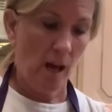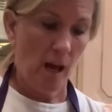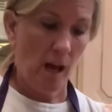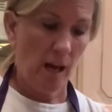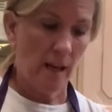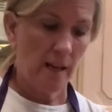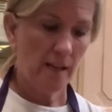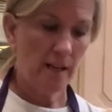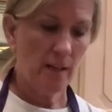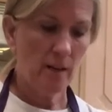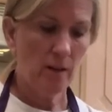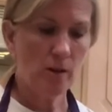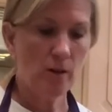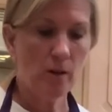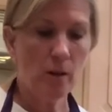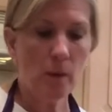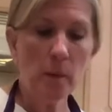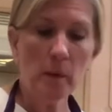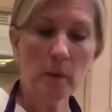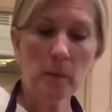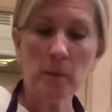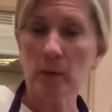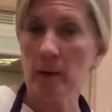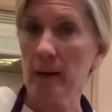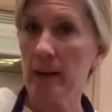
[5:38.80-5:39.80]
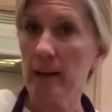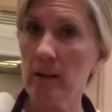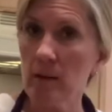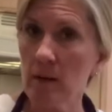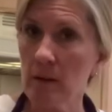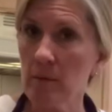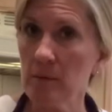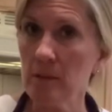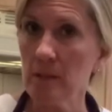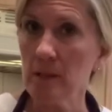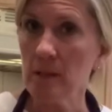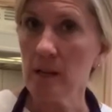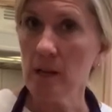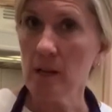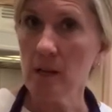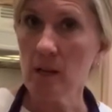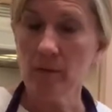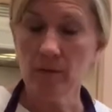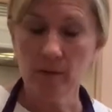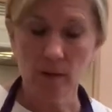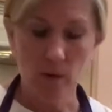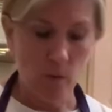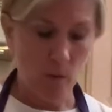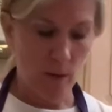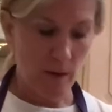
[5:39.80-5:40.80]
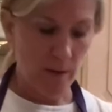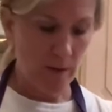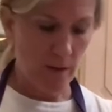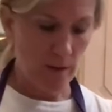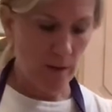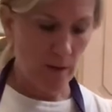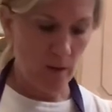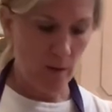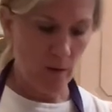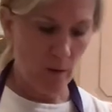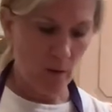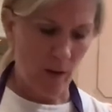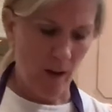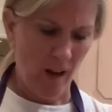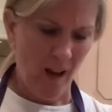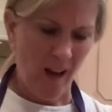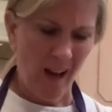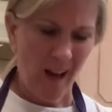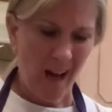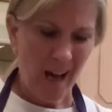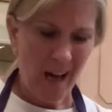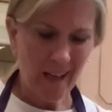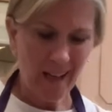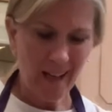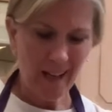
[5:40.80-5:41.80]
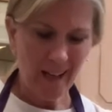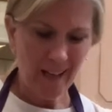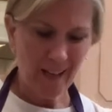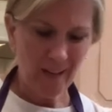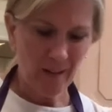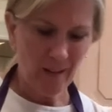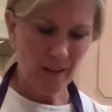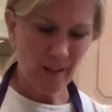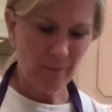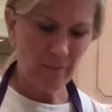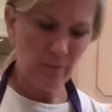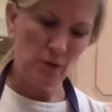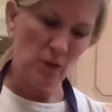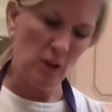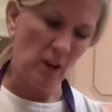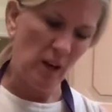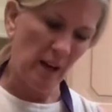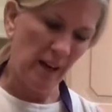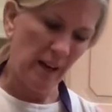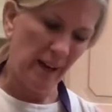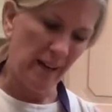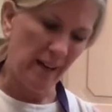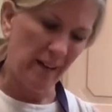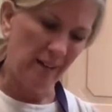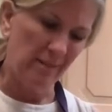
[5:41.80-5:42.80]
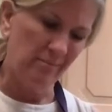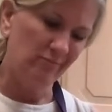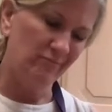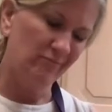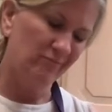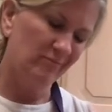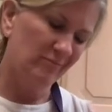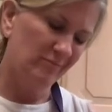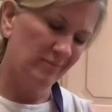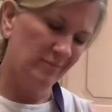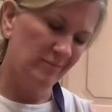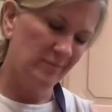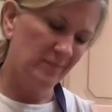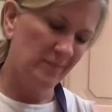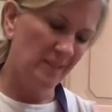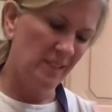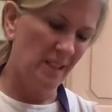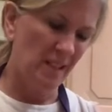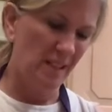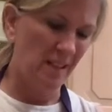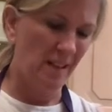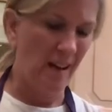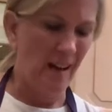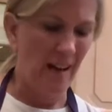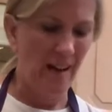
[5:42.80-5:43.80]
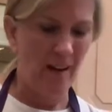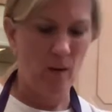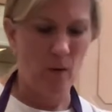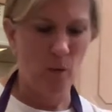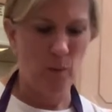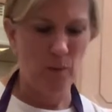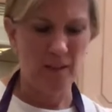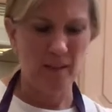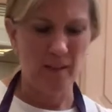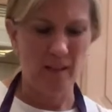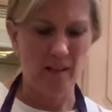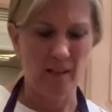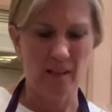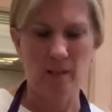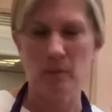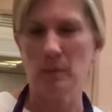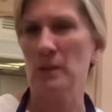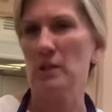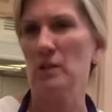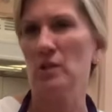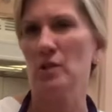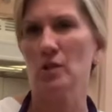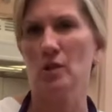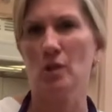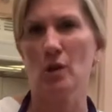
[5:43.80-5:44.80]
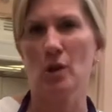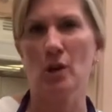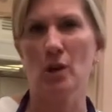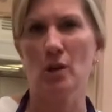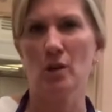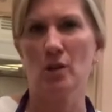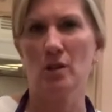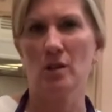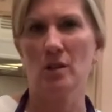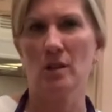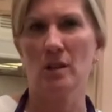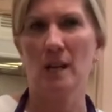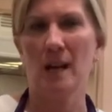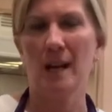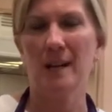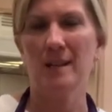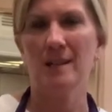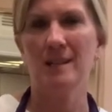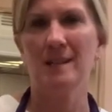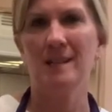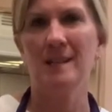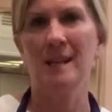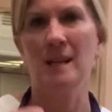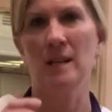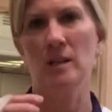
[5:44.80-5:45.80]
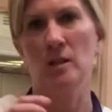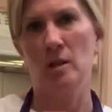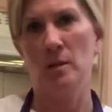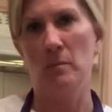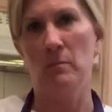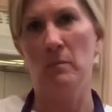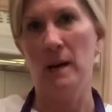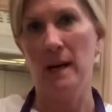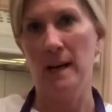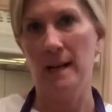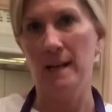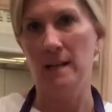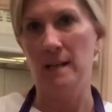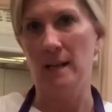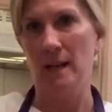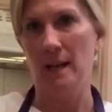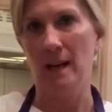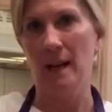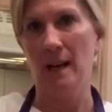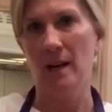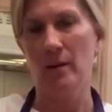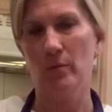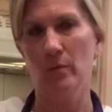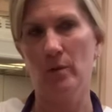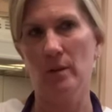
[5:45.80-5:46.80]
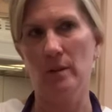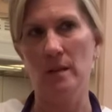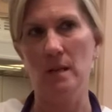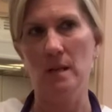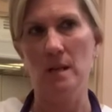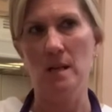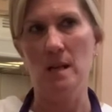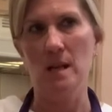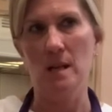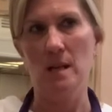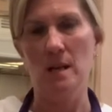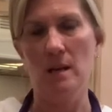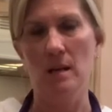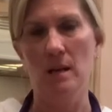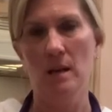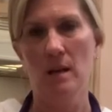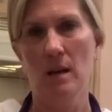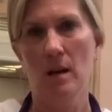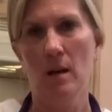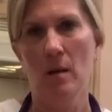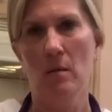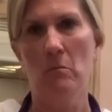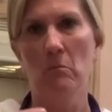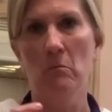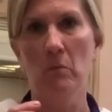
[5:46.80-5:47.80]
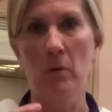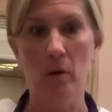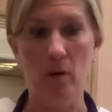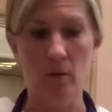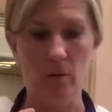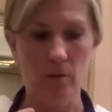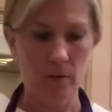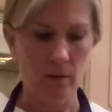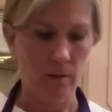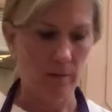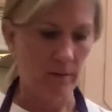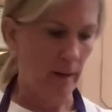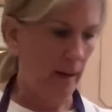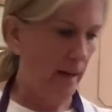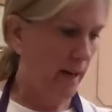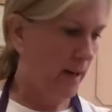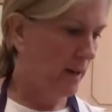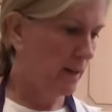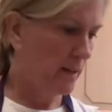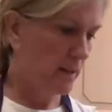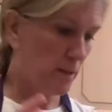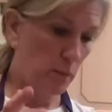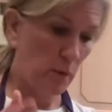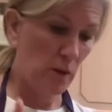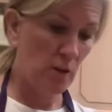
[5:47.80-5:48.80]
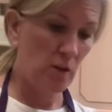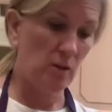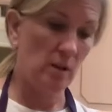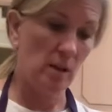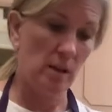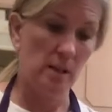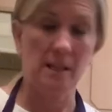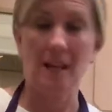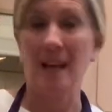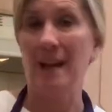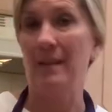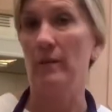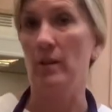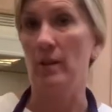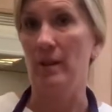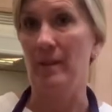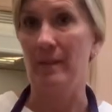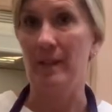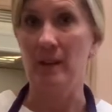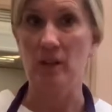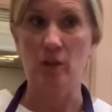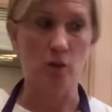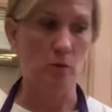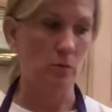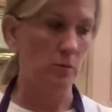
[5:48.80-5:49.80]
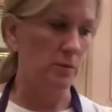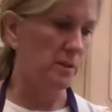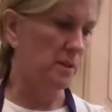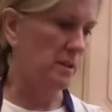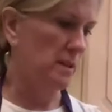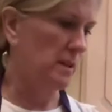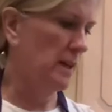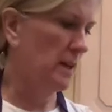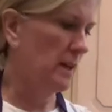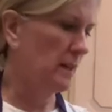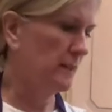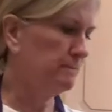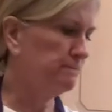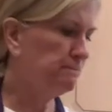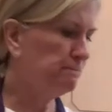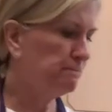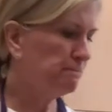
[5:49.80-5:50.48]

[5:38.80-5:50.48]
you know, you can put breadcrumbs in here if you want to. I kind of trying to not always eat as much starch. I just need to bind it. I don't really need bulk, right? Especially because I have all the vegetables in there.